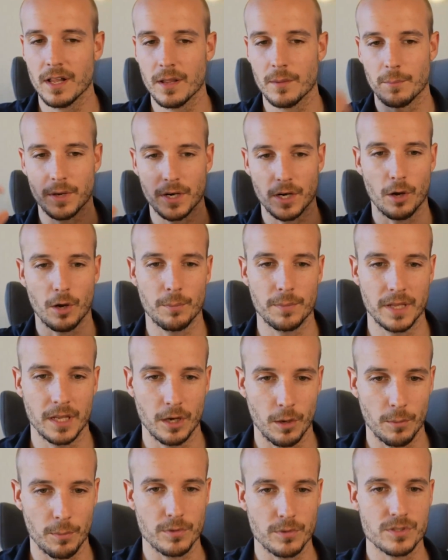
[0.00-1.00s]
But I'll be,
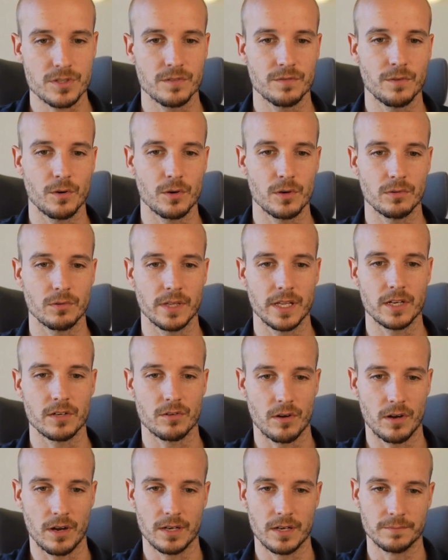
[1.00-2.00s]
I'll post a photo later
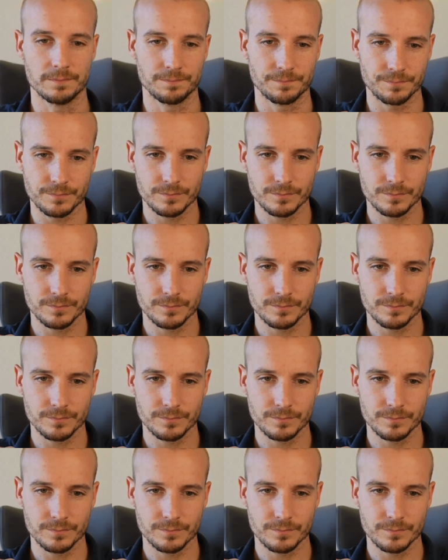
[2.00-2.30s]
on